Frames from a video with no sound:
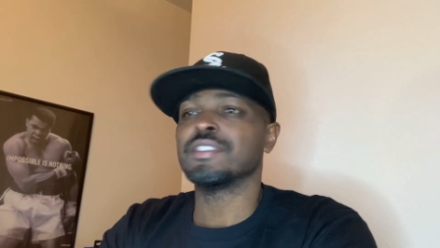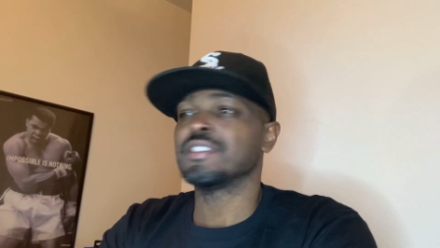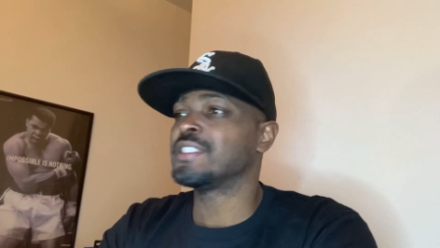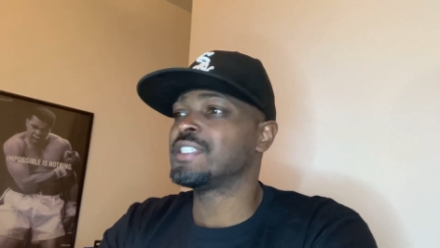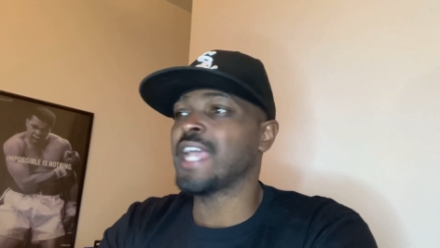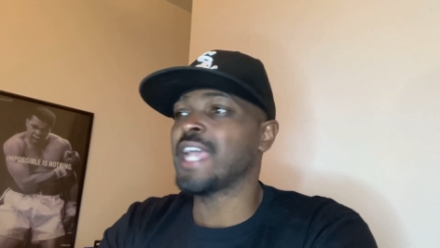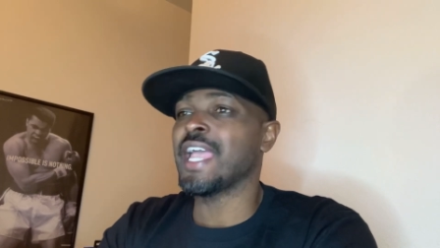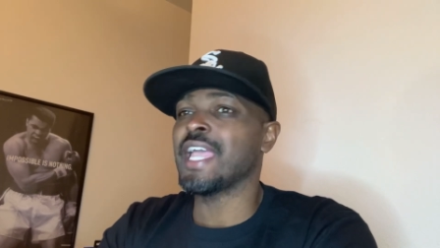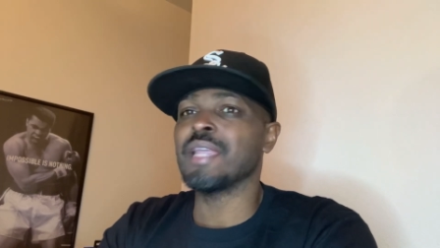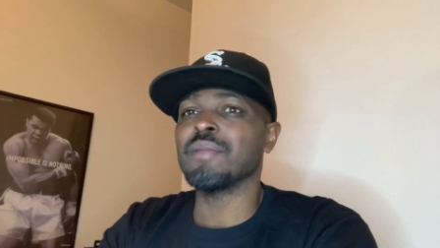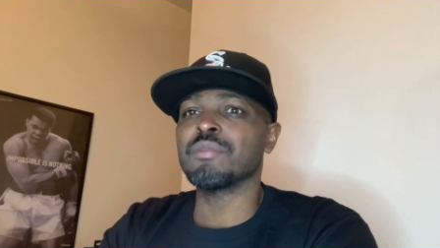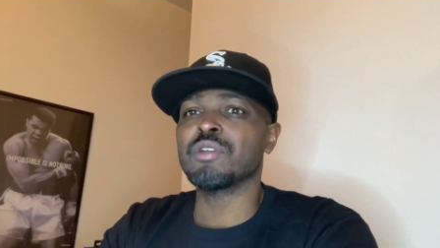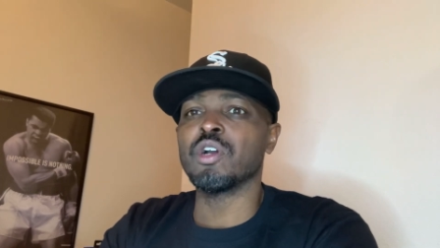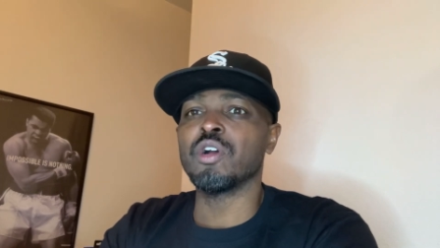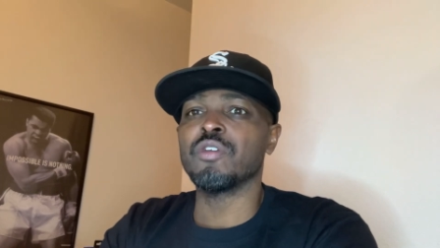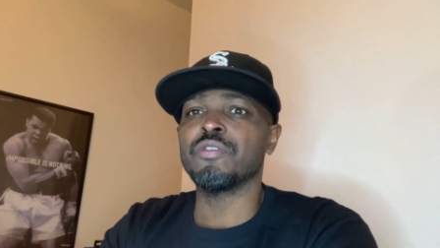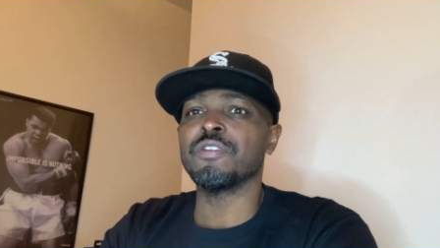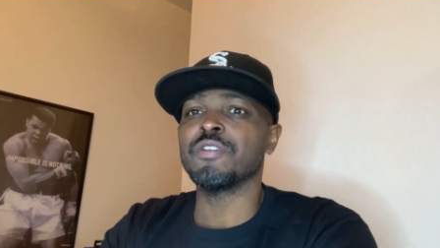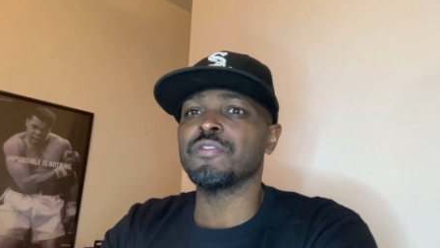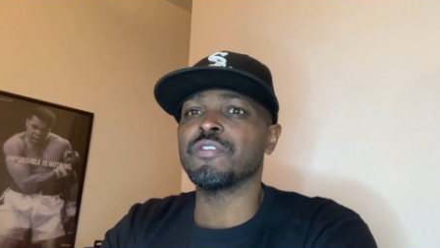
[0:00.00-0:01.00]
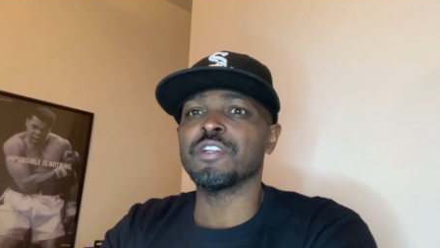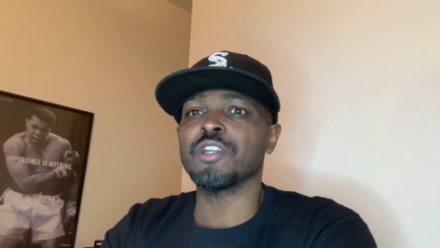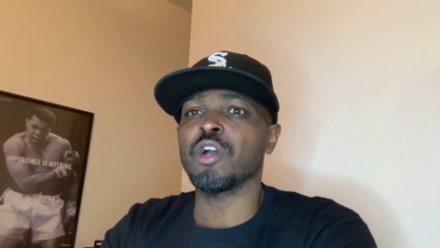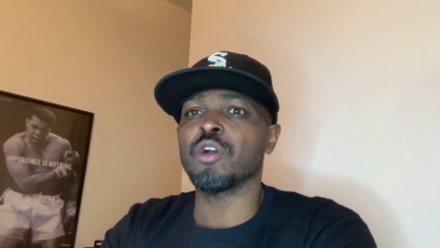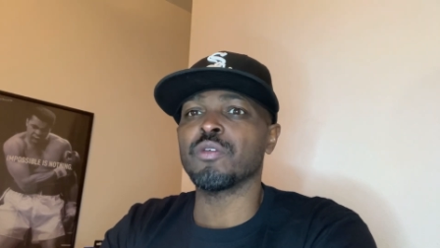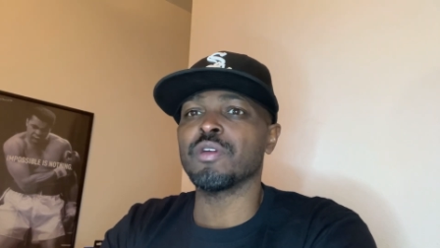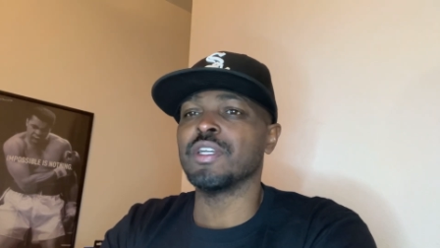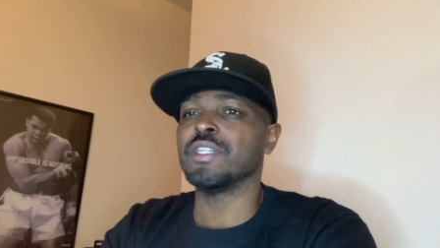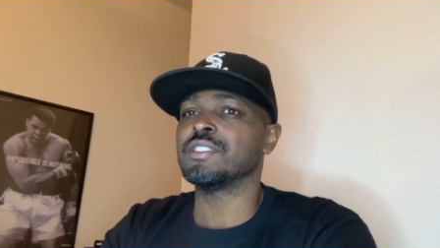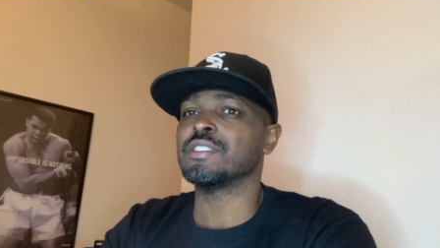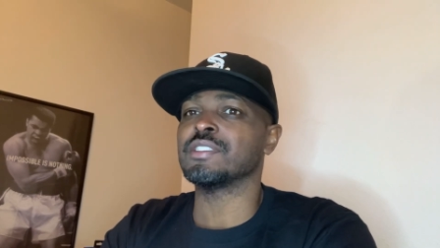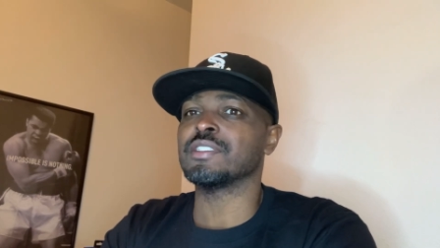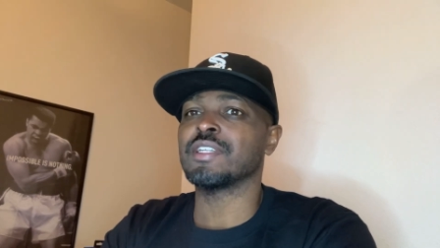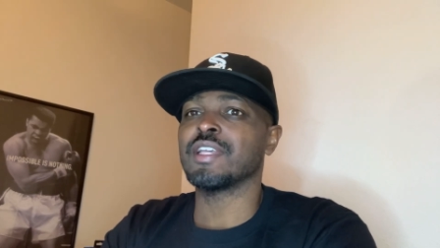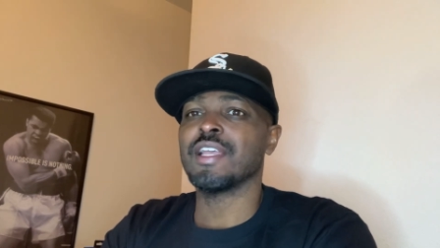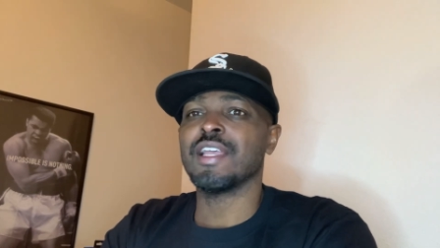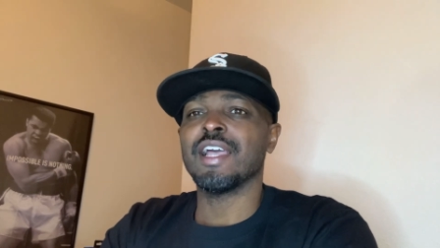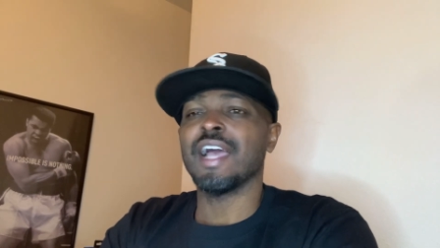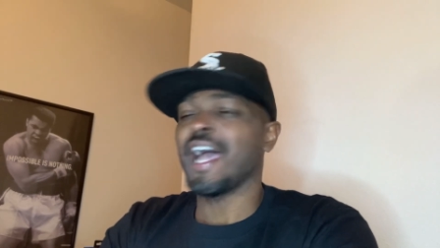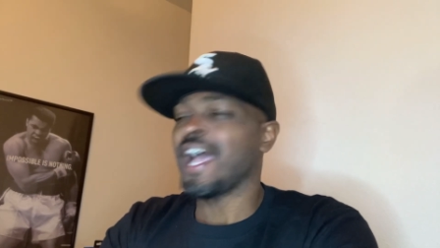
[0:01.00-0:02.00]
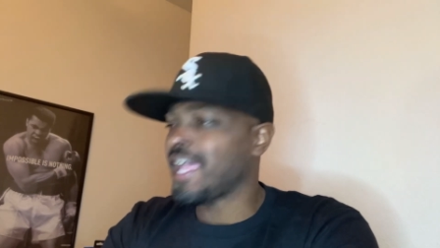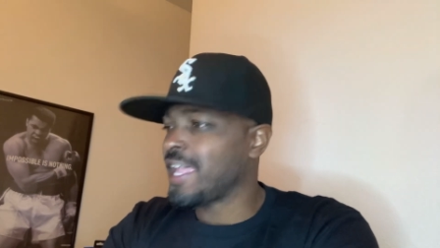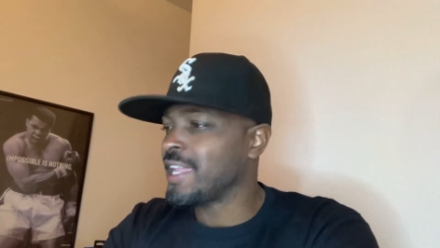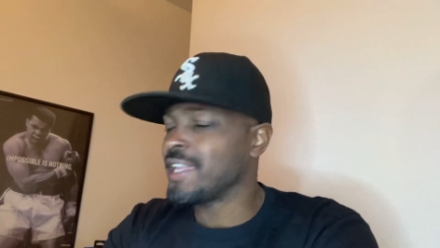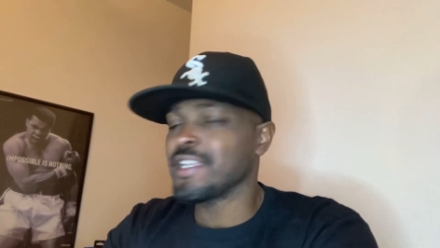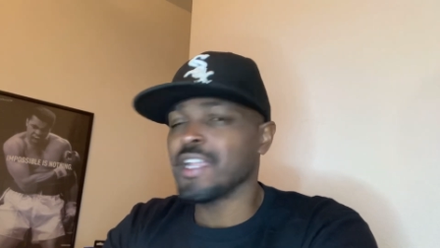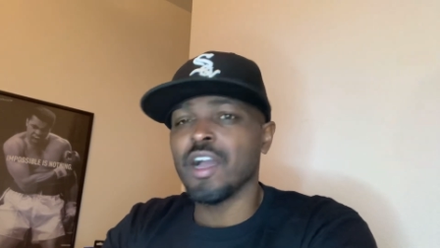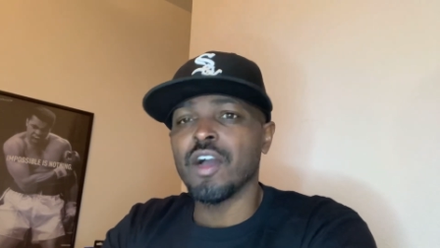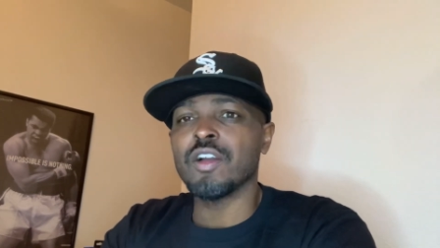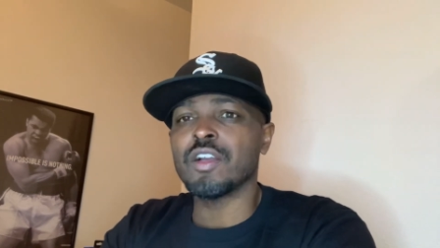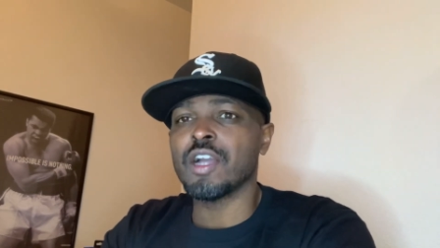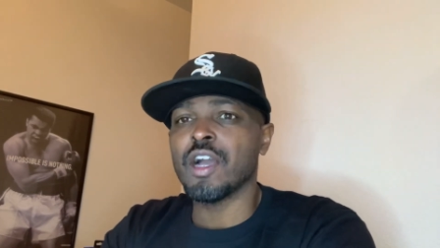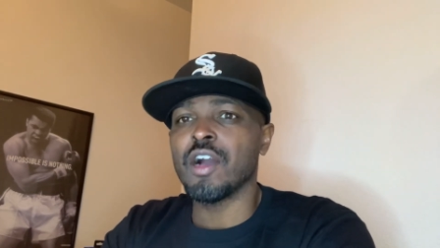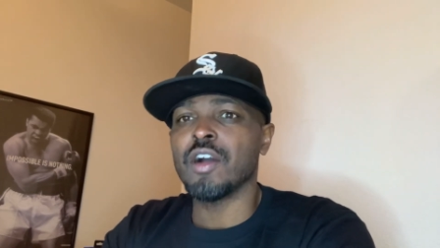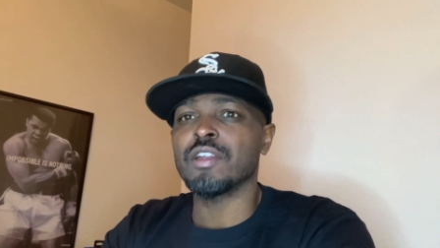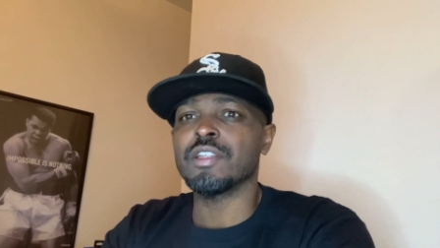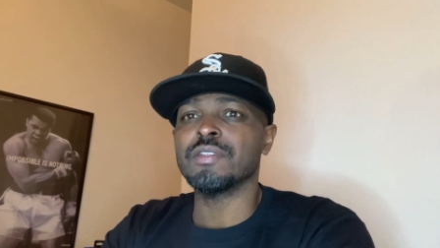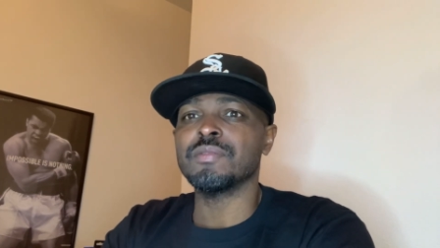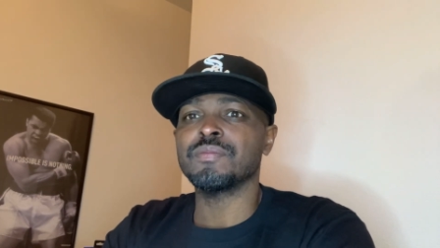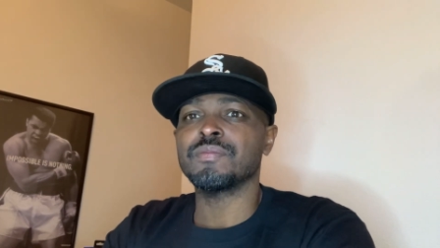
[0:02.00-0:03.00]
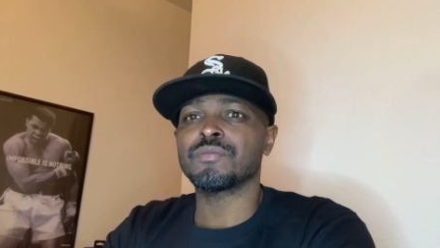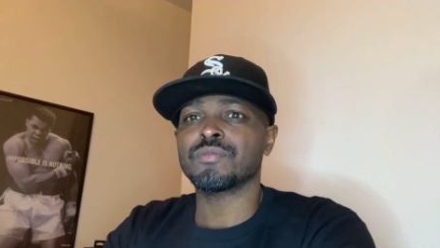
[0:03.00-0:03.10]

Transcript: Game goofy for no reason. I hear y'all calling.